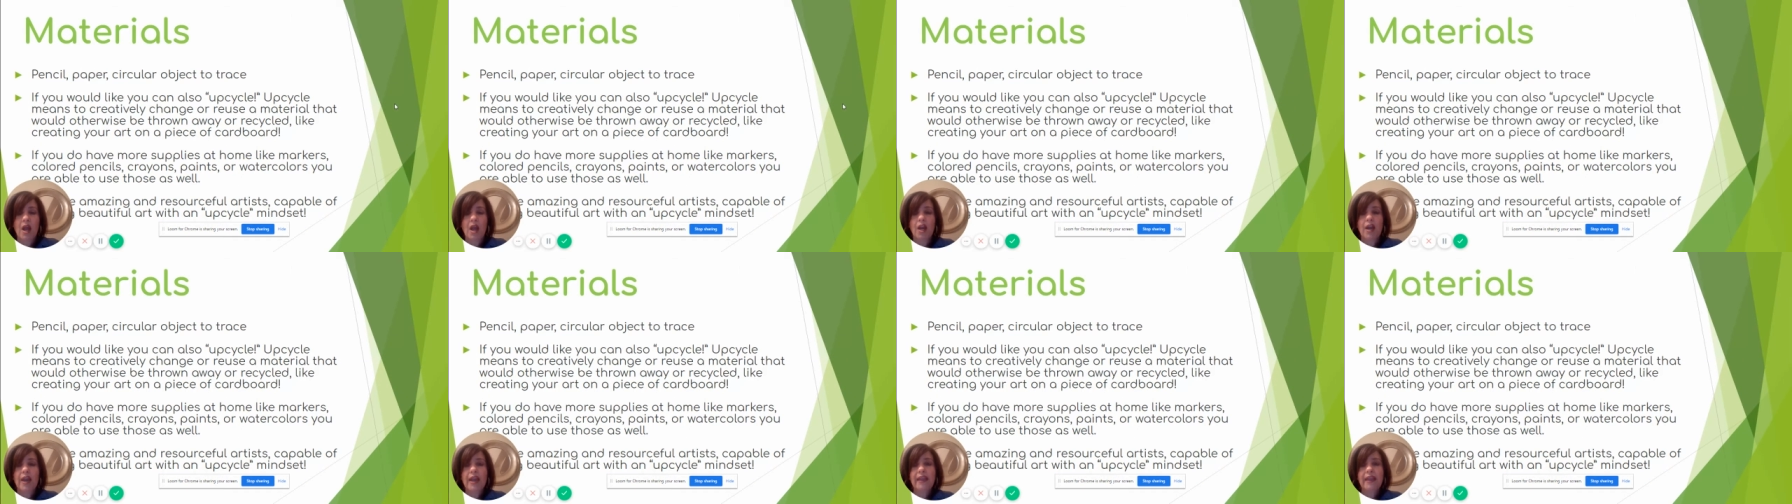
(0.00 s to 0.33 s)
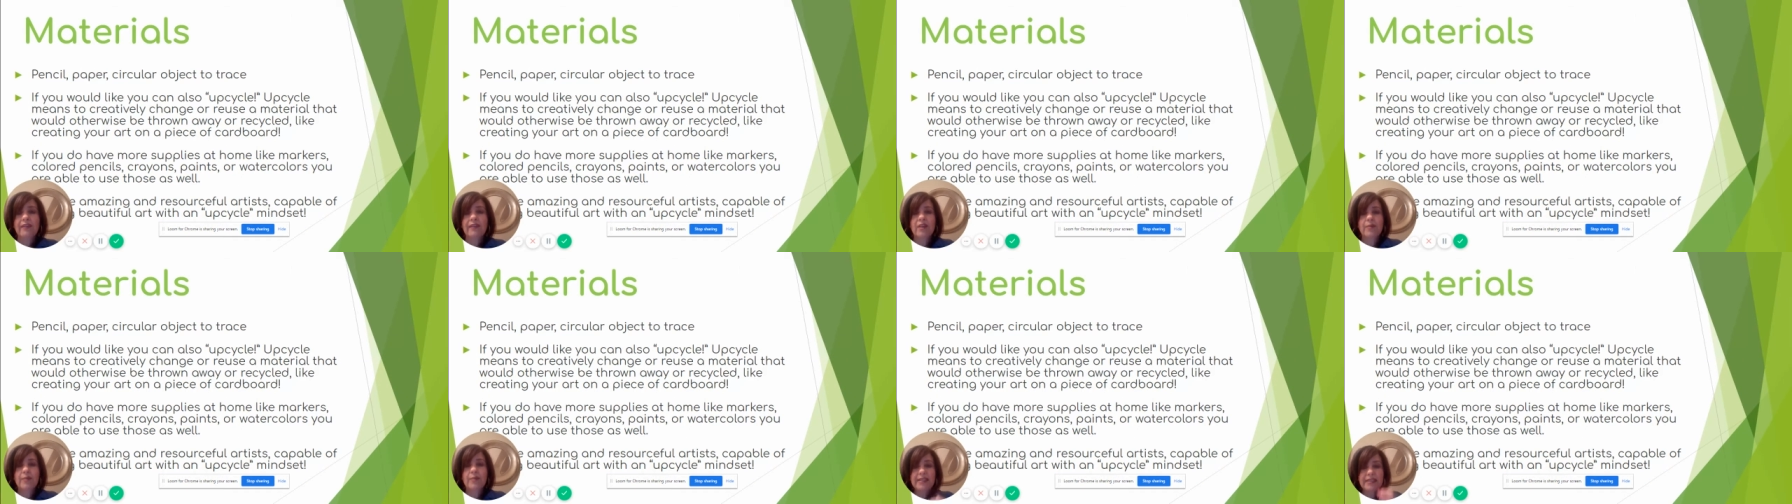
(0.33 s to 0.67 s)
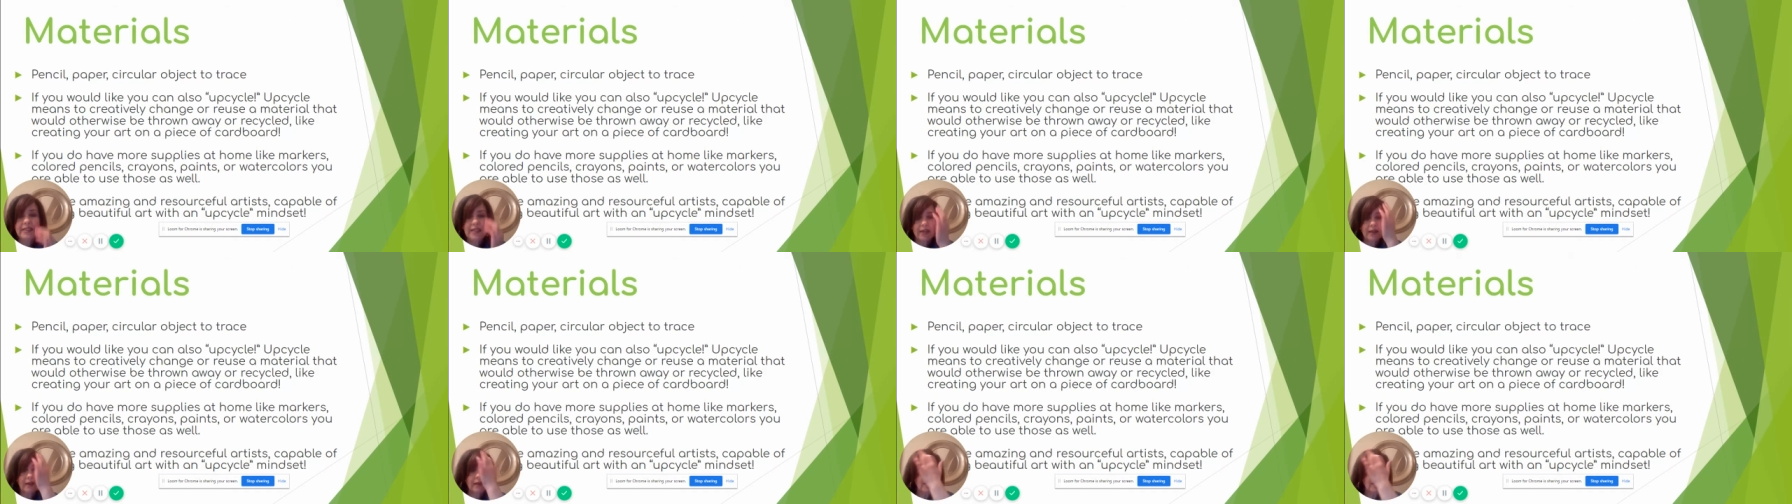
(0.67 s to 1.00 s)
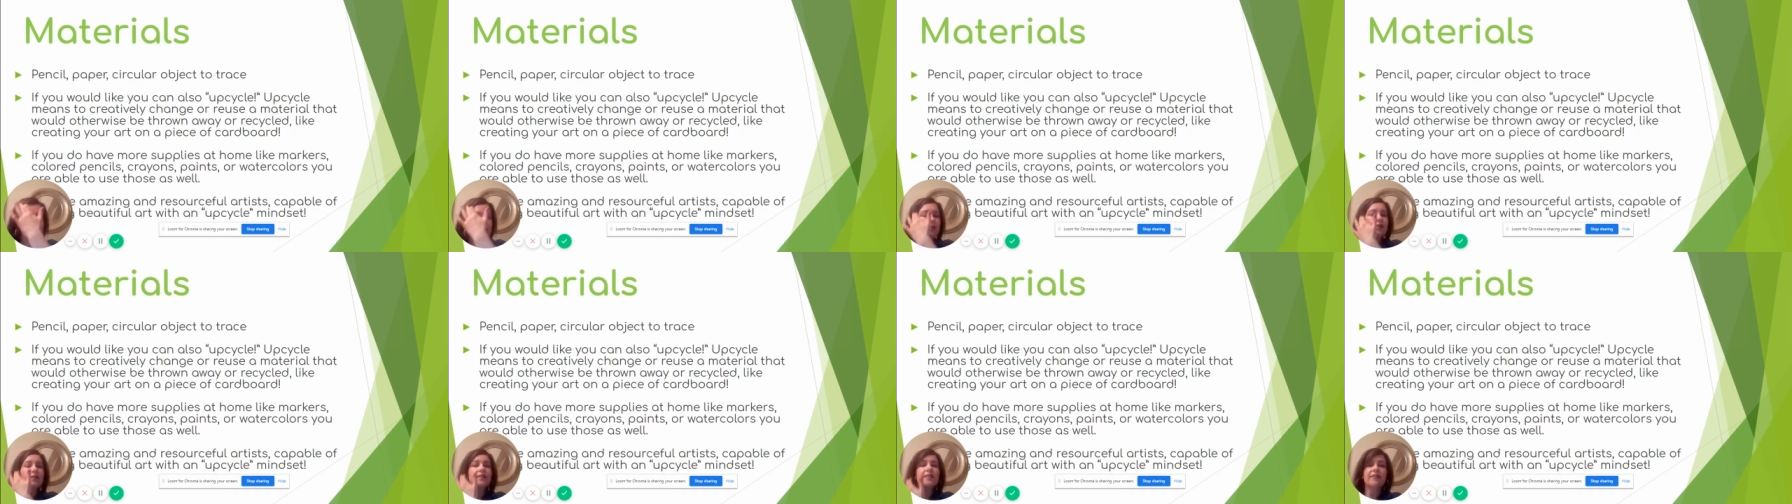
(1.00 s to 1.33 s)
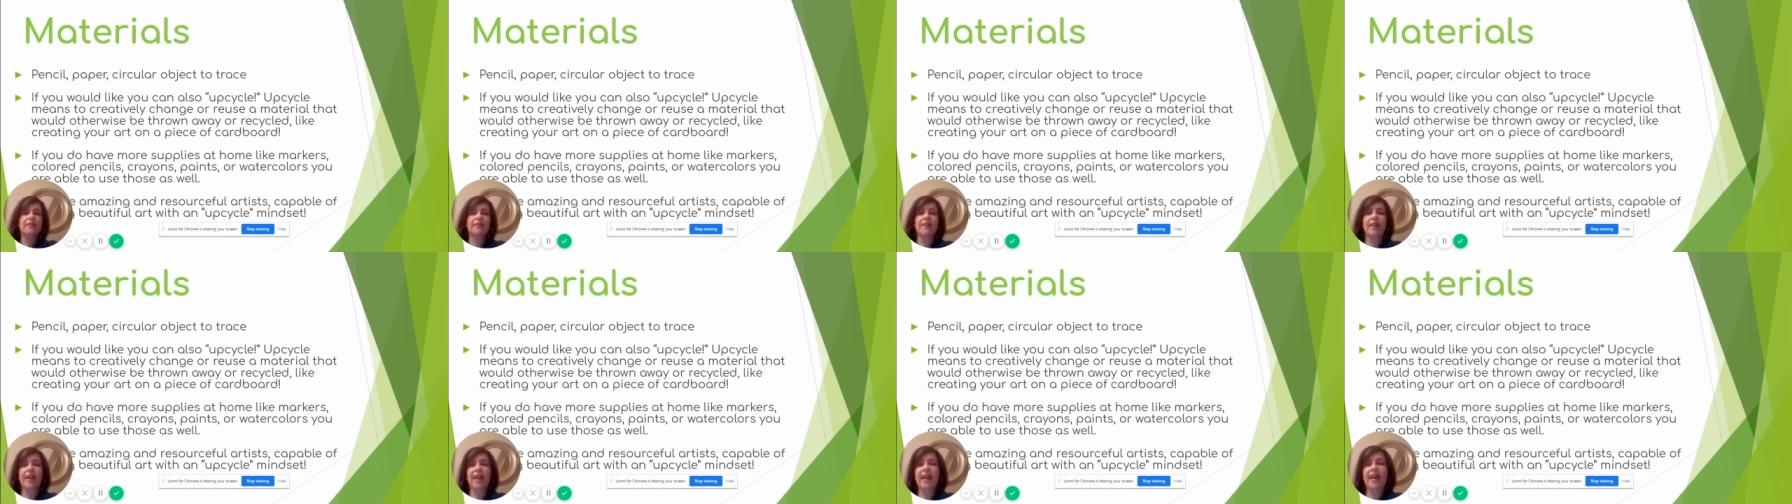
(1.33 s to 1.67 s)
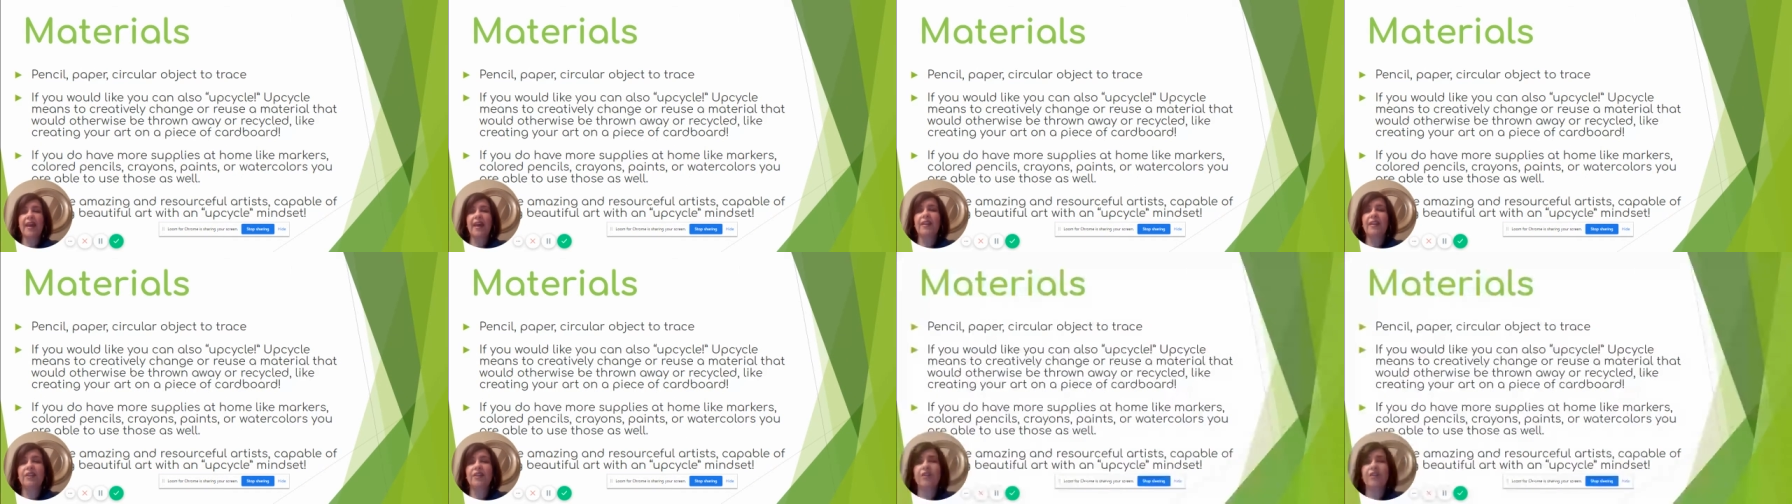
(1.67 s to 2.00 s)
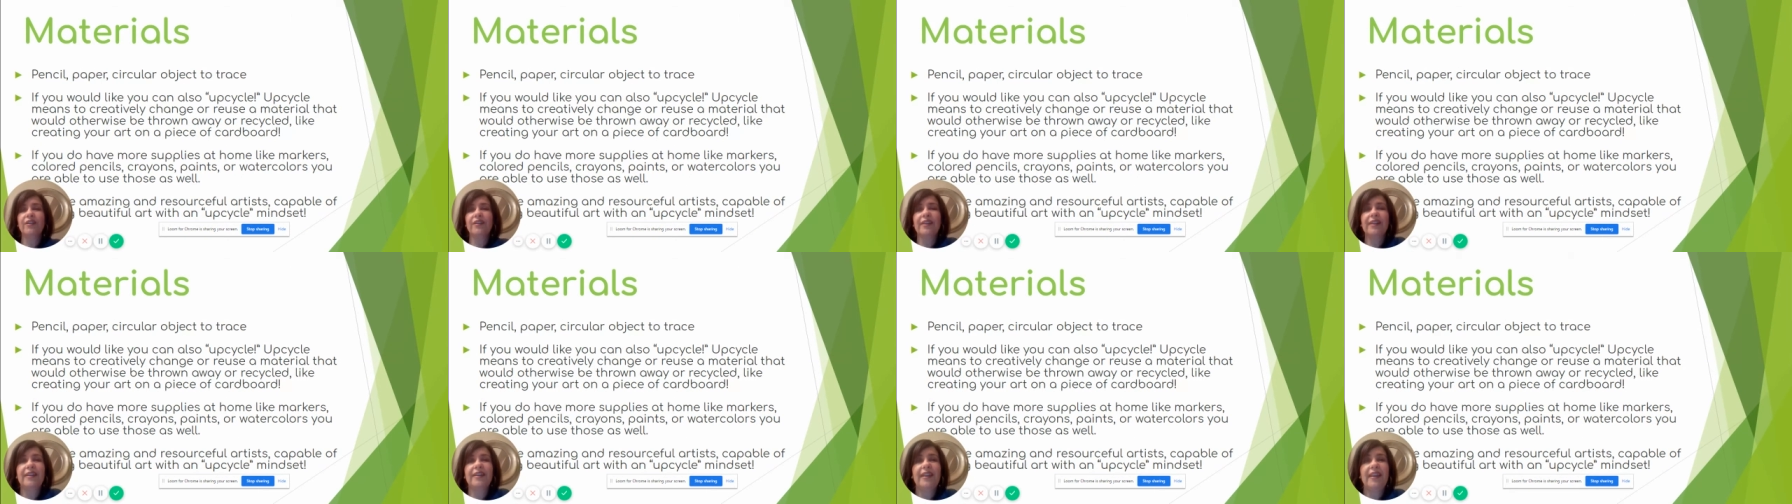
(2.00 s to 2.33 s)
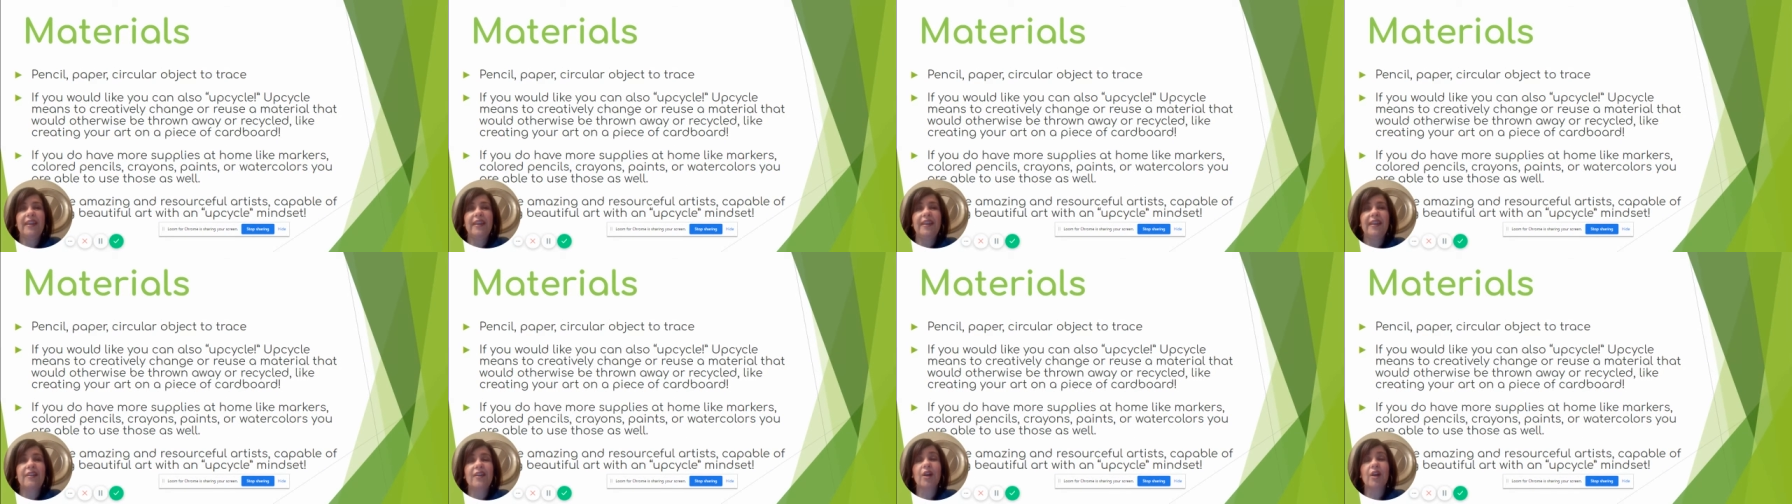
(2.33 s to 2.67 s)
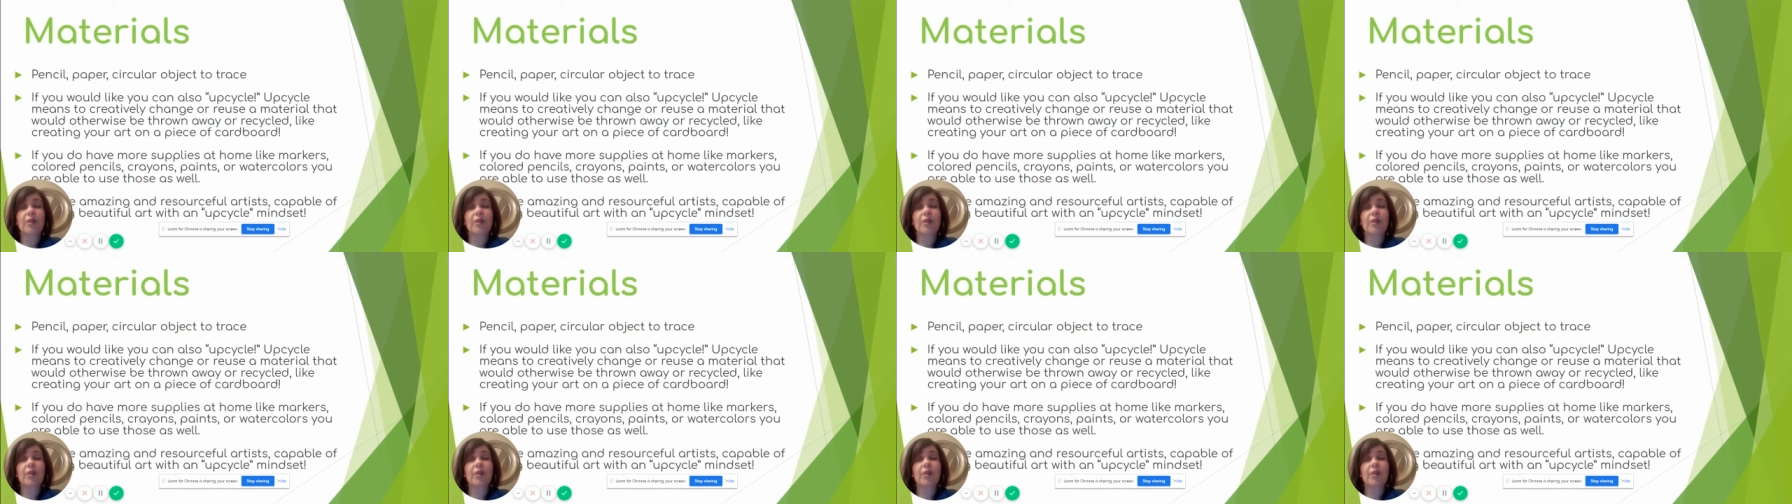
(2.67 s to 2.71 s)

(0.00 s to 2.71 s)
All right, the materials that you're going to need